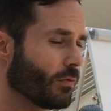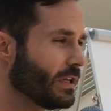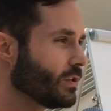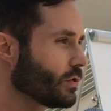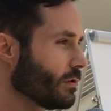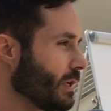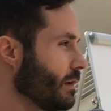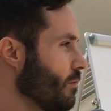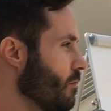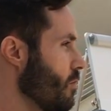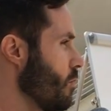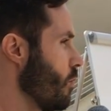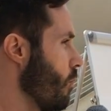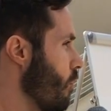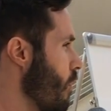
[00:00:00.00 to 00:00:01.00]
We treat
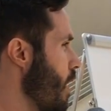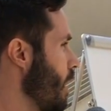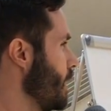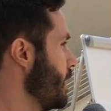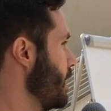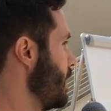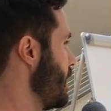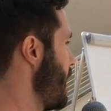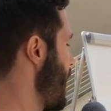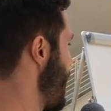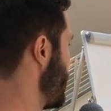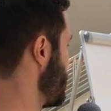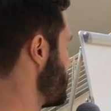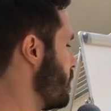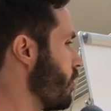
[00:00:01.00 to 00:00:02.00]
one
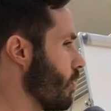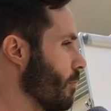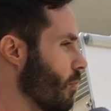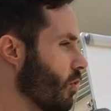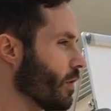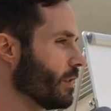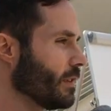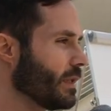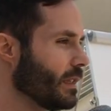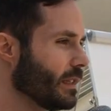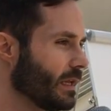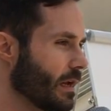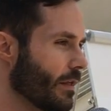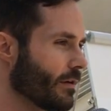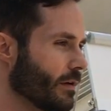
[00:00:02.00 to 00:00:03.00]
as more important than
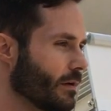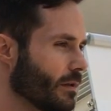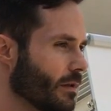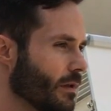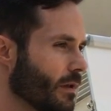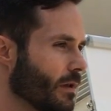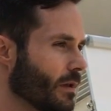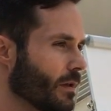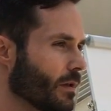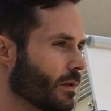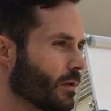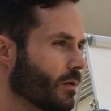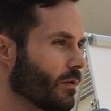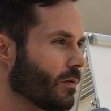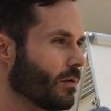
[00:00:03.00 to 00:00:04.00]
the other.
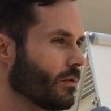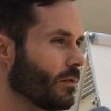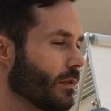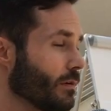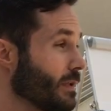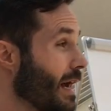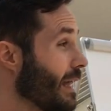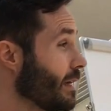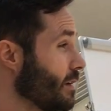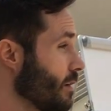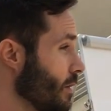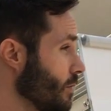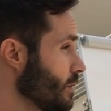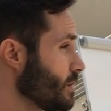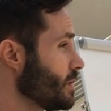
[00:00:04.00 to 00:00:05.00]
They're
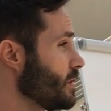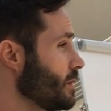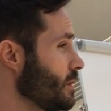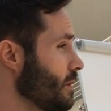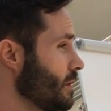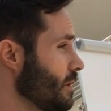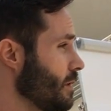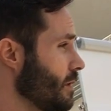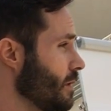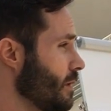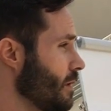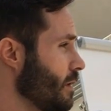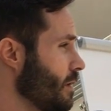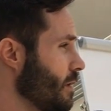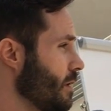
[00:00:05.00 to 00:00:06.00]
diagnosed,
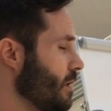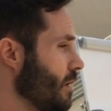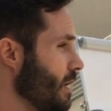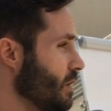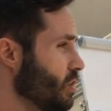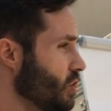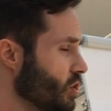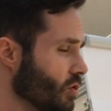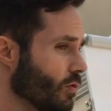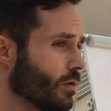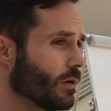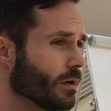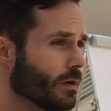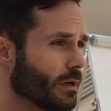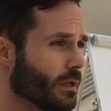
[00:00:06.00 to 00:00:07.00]

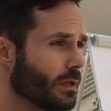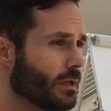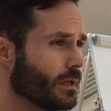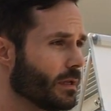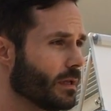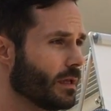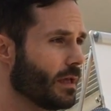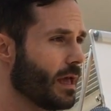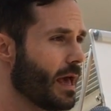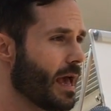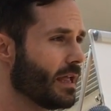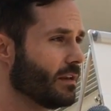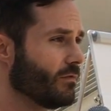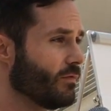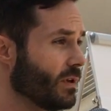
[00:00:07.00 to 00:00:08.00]
insured,
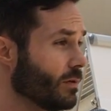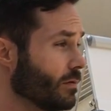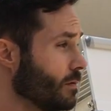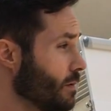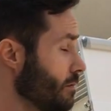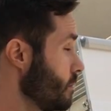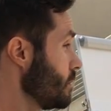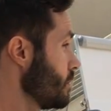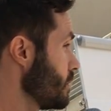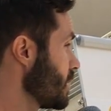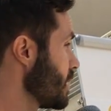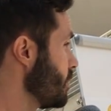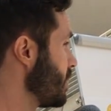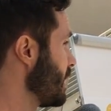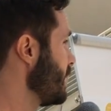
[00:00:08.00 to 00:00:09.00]
and viewed
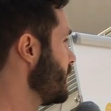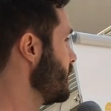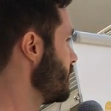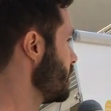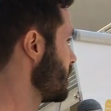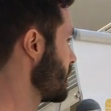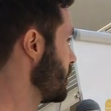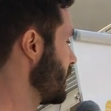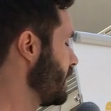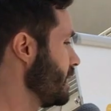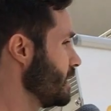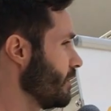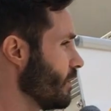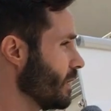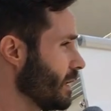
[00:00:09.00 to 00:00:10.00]
completely, completely
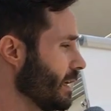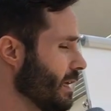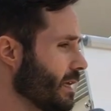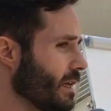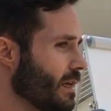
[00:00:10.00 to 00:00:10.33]
differently.